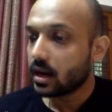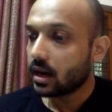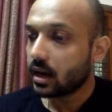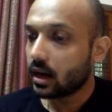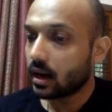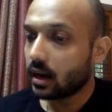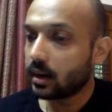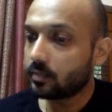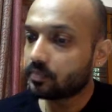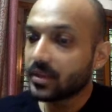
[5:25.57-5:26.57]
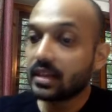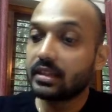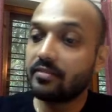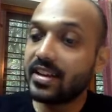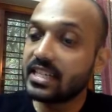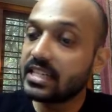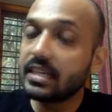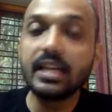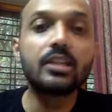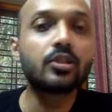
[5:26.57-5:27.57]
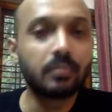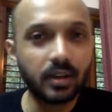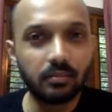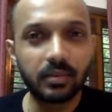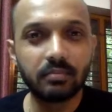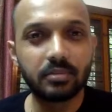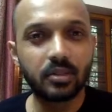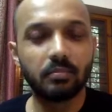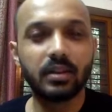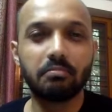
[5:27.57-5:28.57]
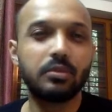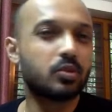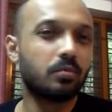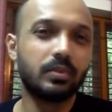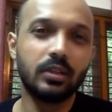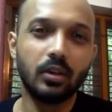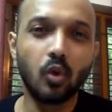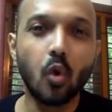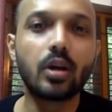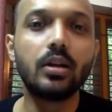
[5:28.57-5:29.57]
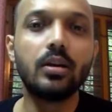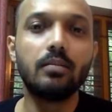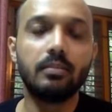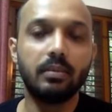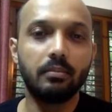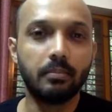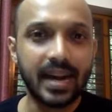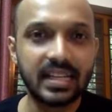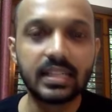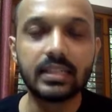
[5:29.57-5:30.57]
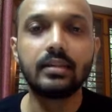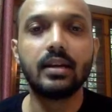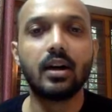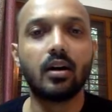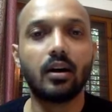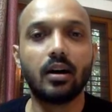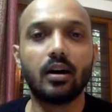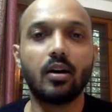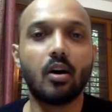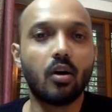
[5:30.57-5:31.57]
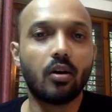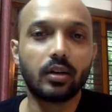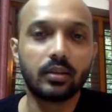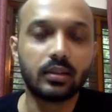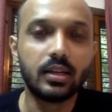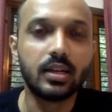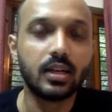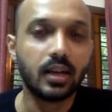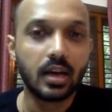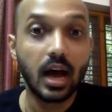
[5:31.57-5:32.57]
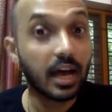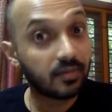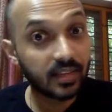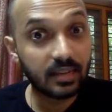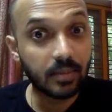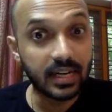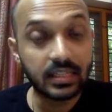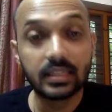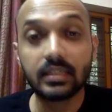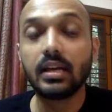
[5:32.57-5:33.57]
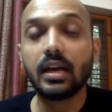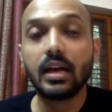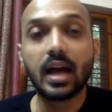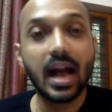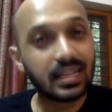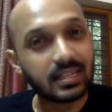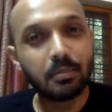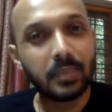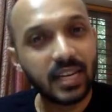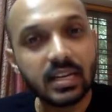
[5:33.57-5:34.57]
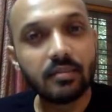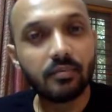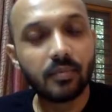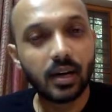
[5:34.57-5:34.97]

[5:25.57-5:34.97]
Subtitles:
The vegetarians, so the local medicine or the Ayurvedic medicine has many